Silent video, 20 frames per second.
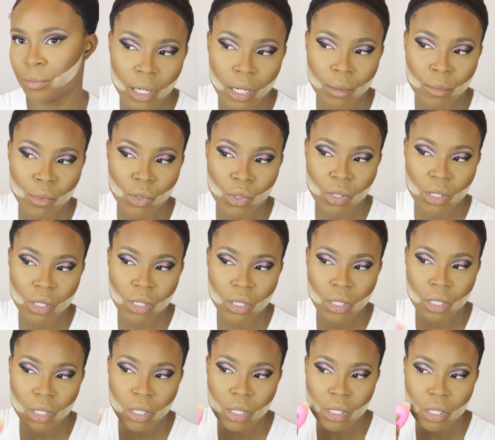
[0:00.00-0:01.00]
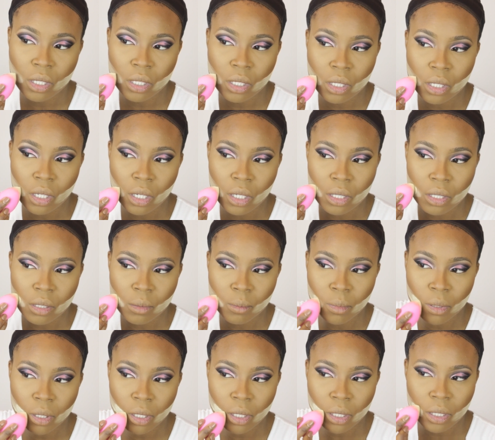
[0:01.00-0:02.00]
And I'm using the
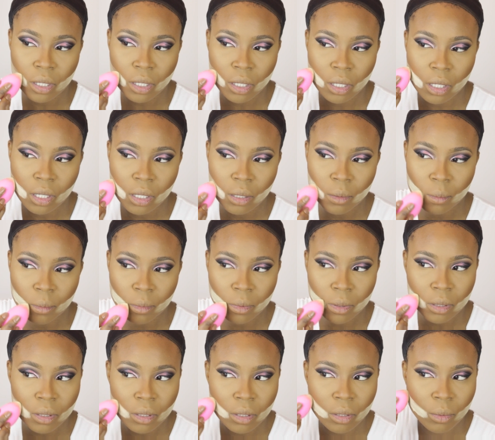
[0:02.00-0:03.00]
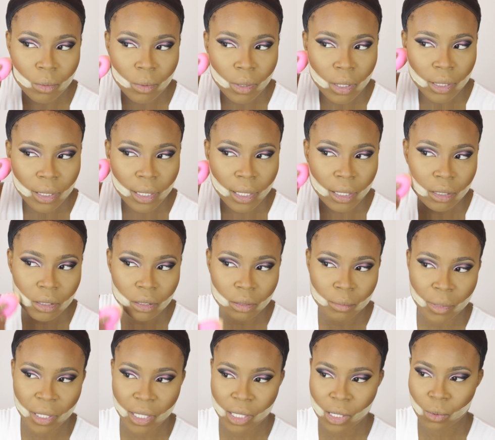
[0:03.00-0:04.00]
Sacha Buttercup, the one that
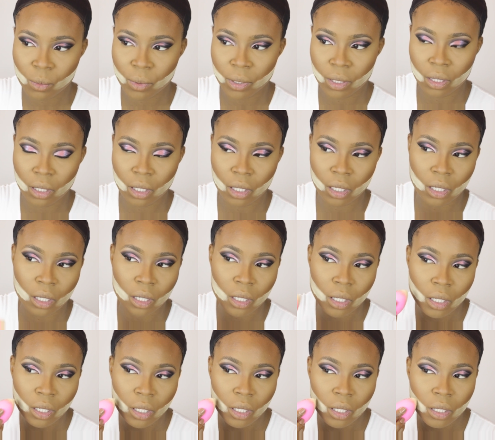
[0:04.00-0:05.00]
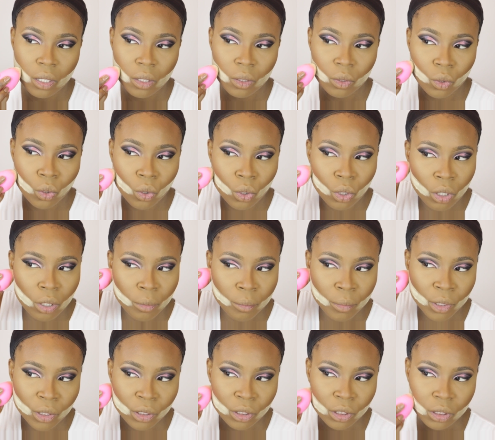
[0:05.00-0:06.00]
is mixed with the
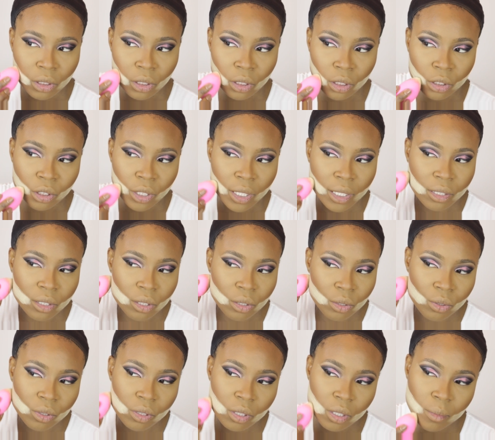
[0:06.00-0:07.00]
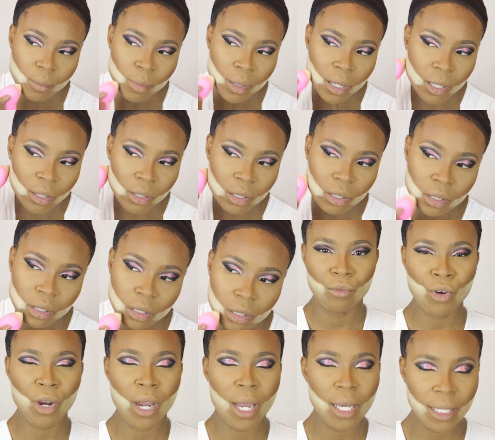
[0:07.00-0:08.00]
Laura Mercier Translucent powder.
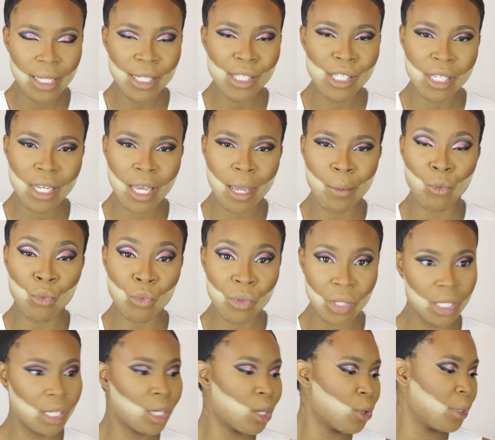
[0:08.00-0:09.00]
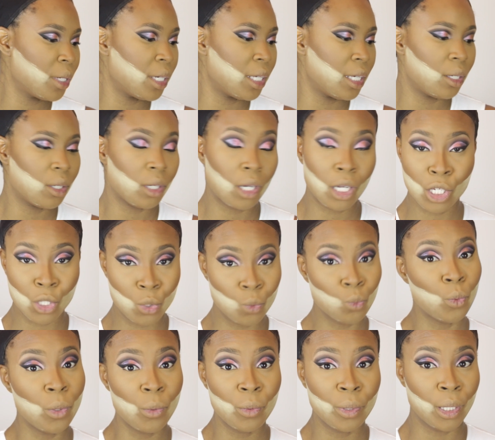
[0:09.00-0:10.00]
For highlight today, I'm really going in
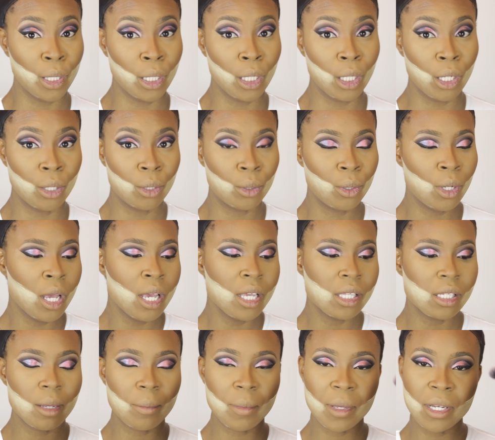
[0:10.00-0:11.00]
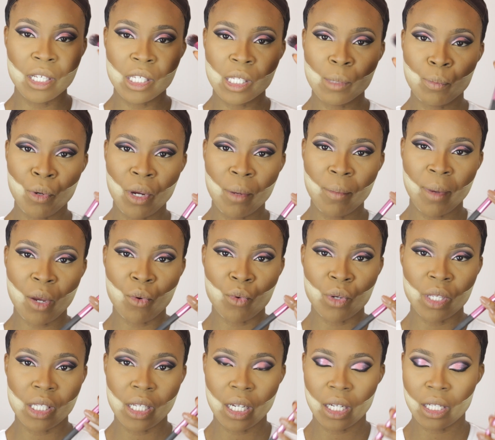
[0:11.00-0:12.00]
because we want to go. So I'm going to spray my
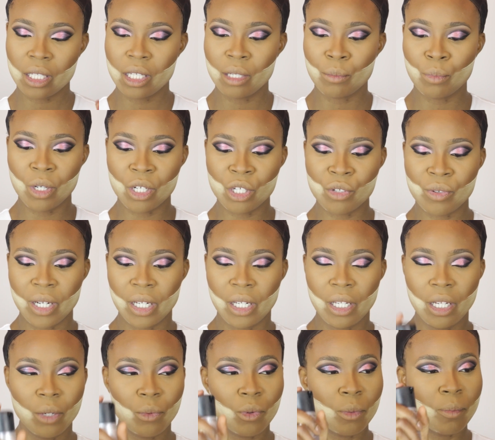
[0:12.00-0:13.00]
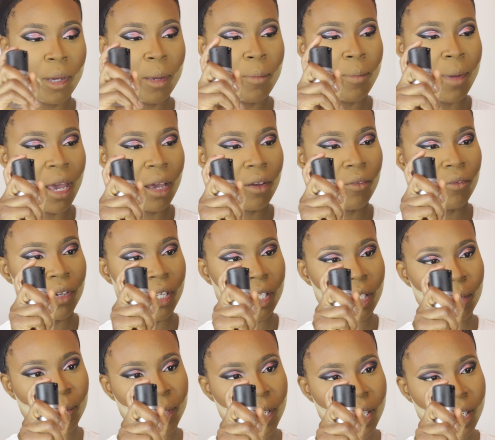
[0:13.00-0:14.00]
Real Technique brush right here with my MAC
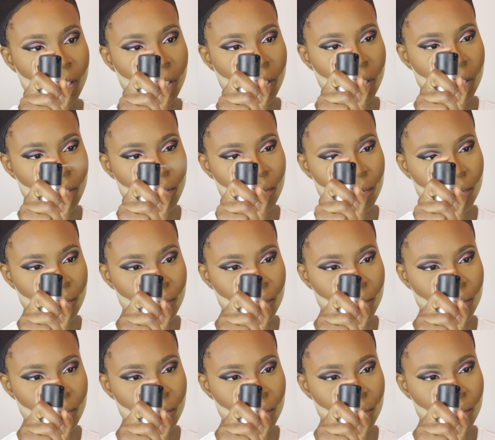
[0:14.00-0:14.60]
Fix Glass.